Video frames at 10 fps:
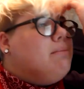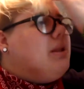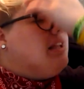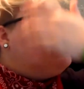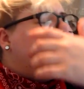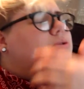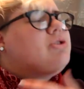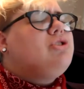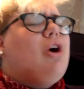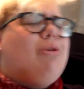Playlist was
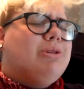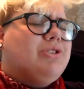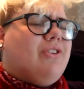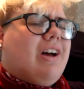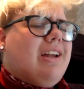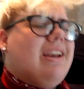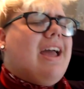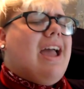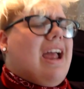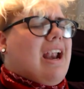so much fun,
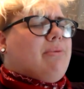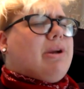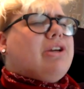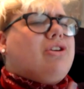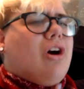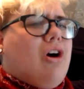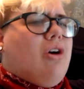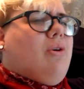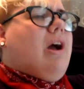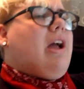and I want to
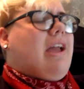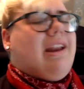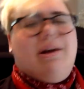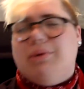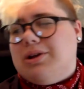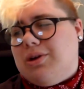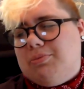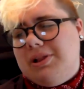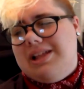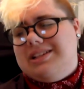go and I want to go to
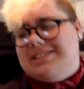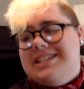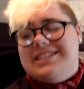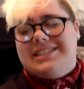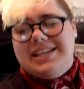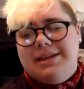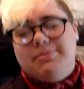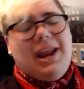Playlist DC,